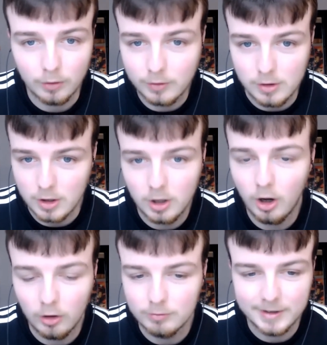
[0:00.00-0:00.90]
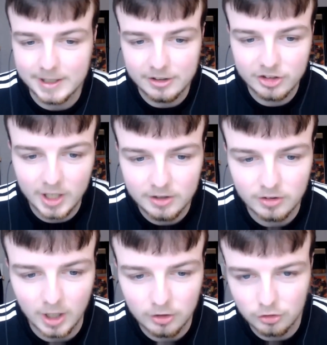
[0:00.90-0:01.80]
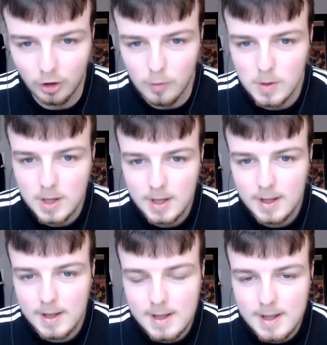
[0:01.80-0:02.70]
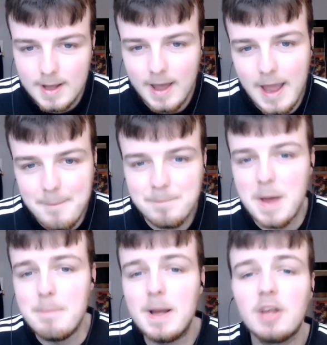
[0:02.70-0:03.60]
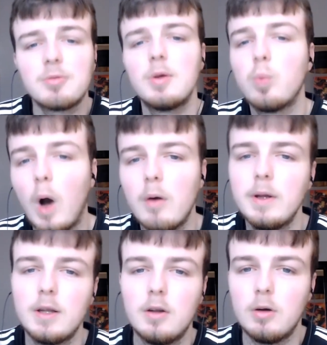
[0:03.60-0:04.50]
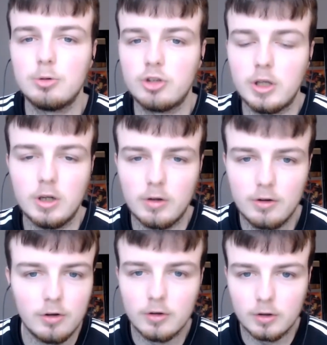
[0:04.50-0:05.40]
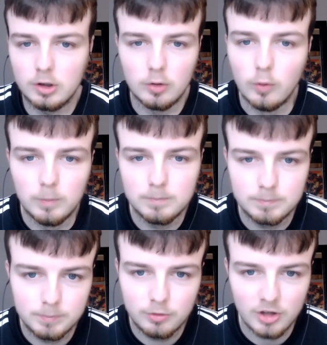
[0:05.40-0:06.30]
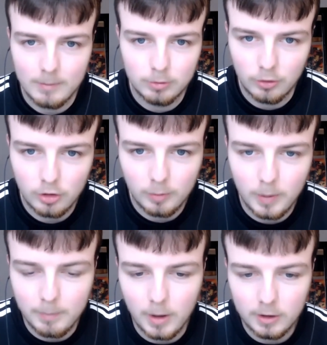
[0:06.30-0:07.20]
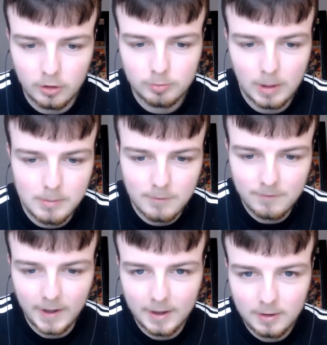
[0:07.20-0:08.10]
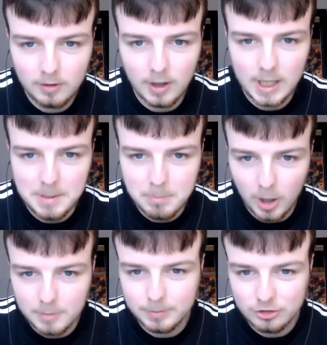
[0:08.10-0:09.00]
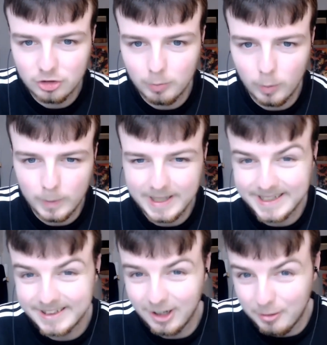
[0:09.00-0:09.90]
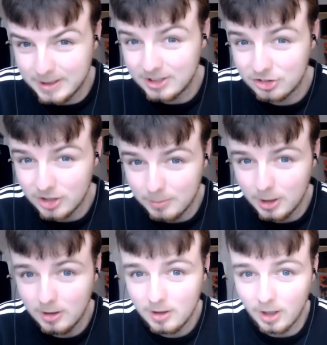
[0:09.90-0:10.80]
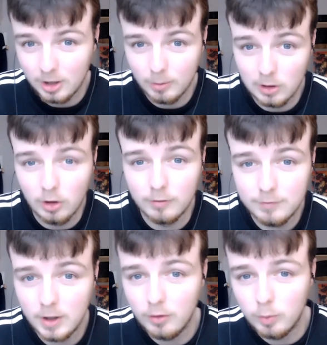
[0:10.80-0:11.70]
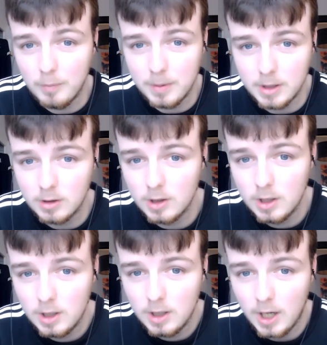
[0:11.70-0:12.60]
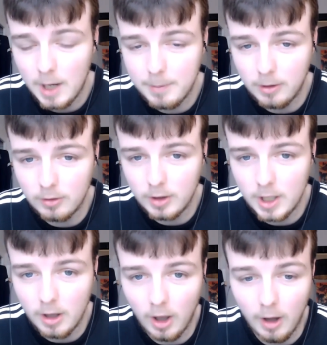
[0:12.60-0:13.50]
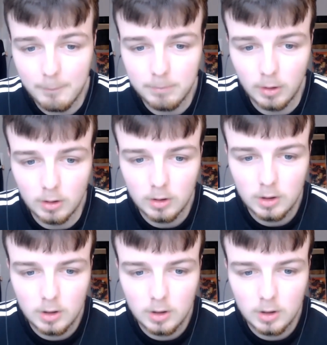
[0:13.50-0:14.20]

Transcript: you can't really change that. So it makes me worry that, obviously, you know, this is a whole separate topic, but it does make me think that he might be someone we let go in the summer. I know a lot of fans won't be happy to hear that, but,